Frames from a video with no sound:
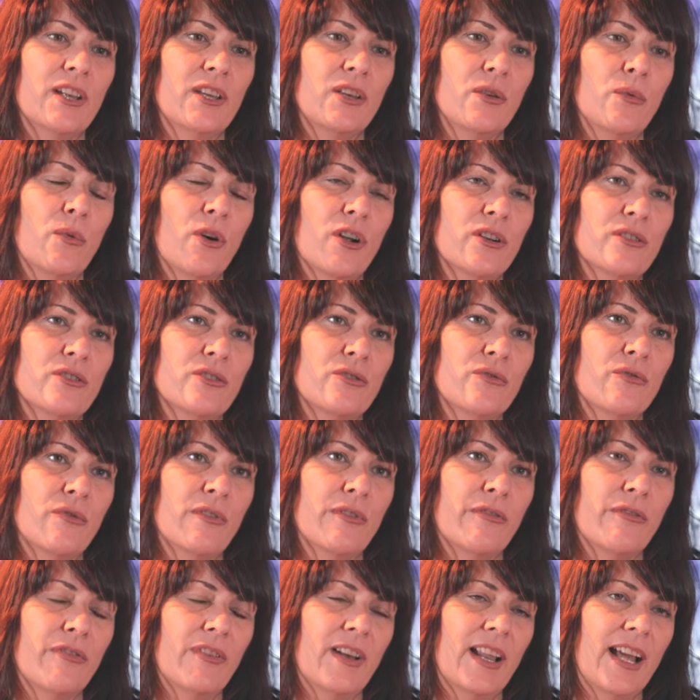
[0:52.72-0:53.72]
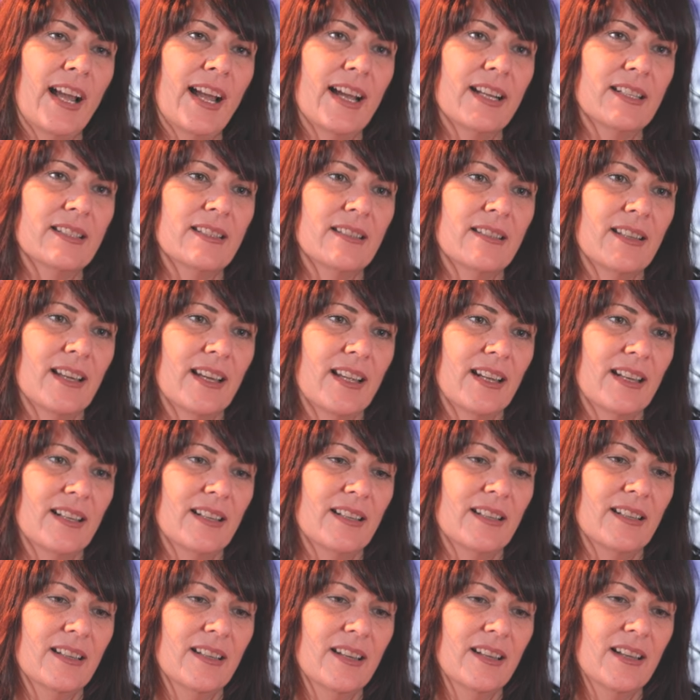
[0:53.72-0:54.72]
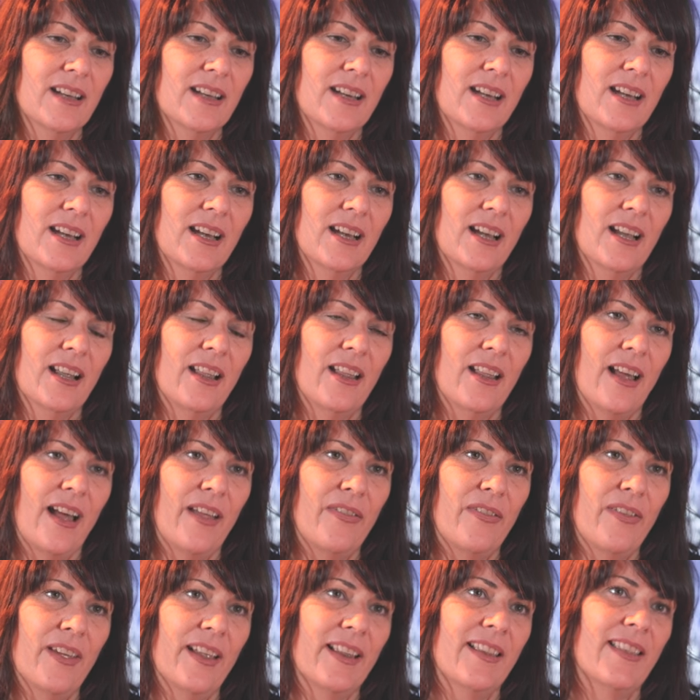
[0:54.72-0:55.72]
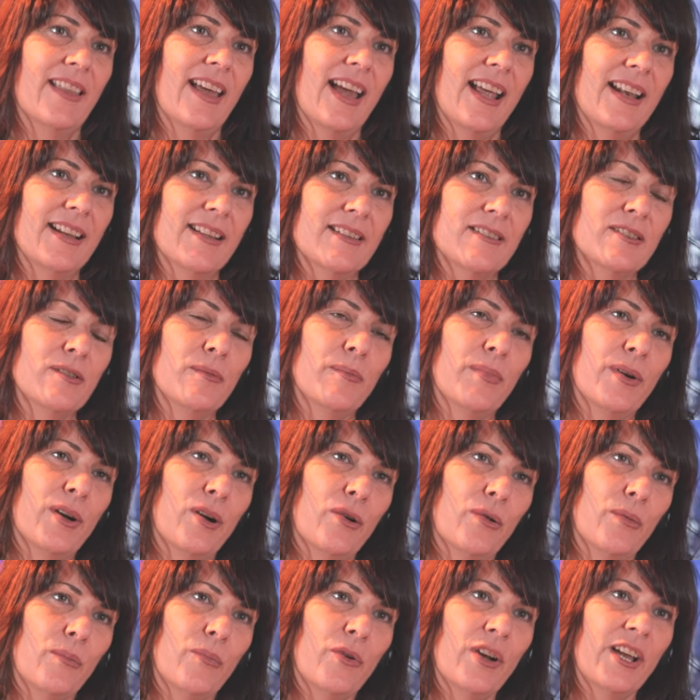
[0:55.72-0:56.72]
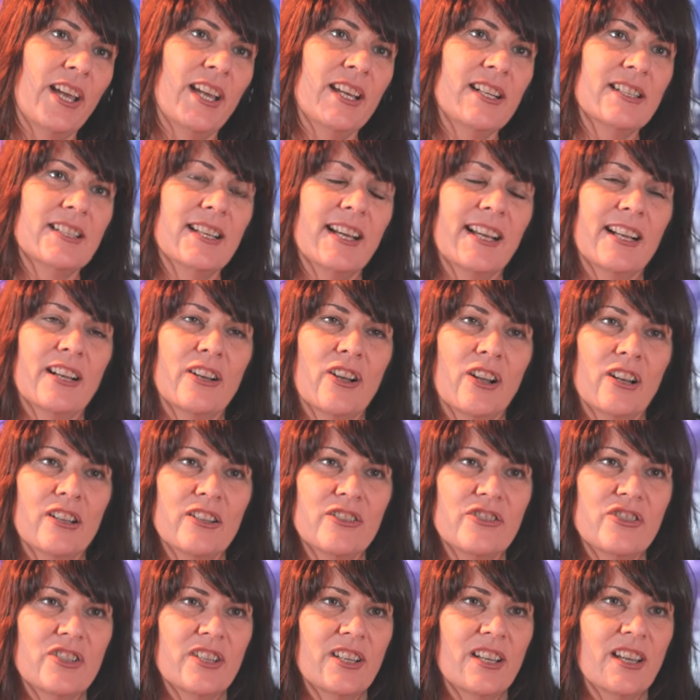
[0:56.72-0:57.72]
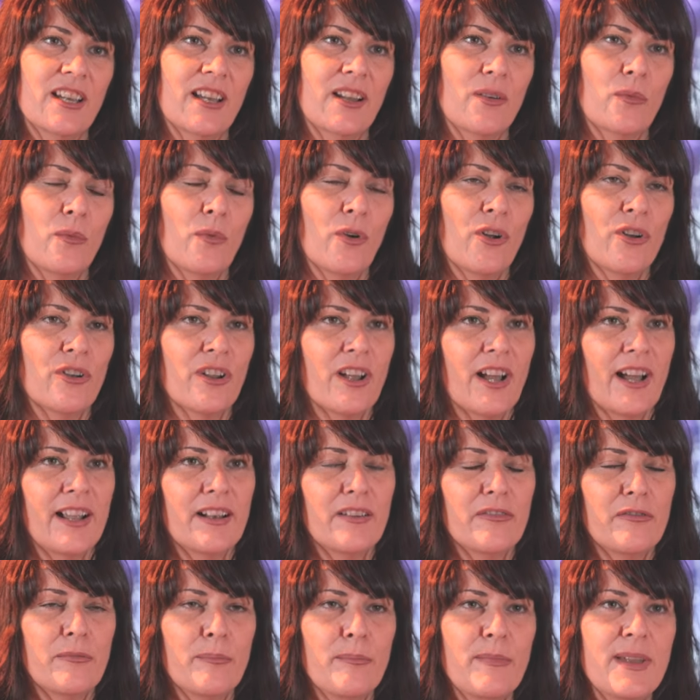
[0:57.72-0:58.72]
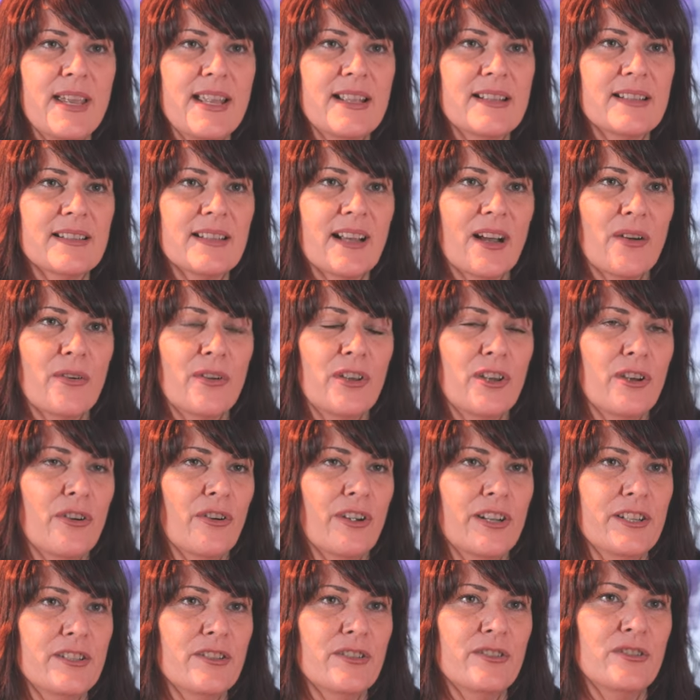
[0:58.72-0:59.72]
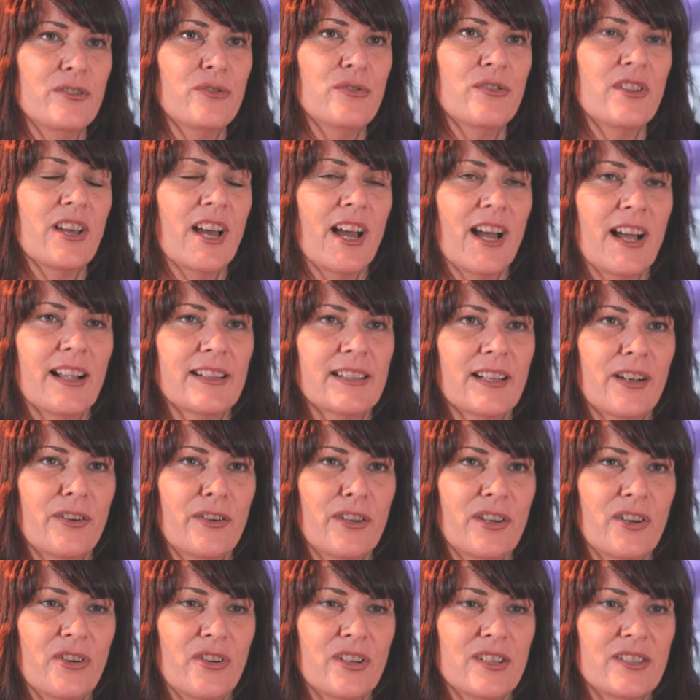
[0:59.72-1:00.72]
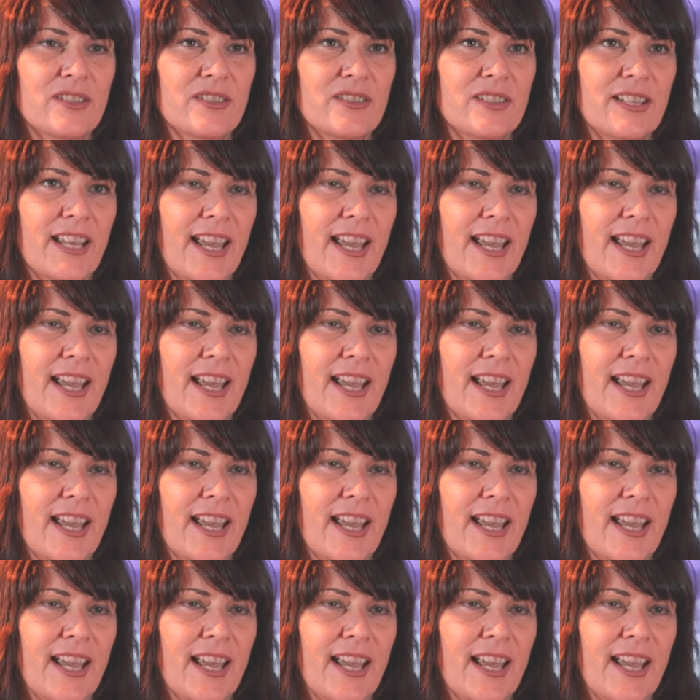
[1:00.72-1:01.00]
that you want to reflect, then I think then it's about bringing technology and what kind of means, how are you going to do that? How are you going to